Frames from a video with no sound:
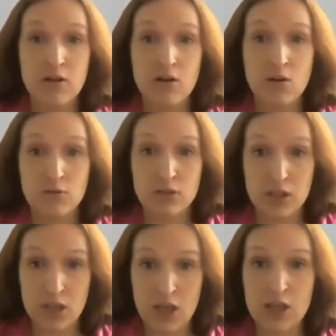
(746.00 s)

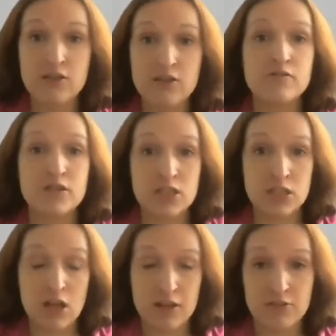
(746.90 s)
Okay, there is
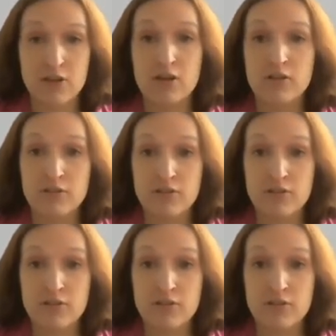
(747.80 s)
another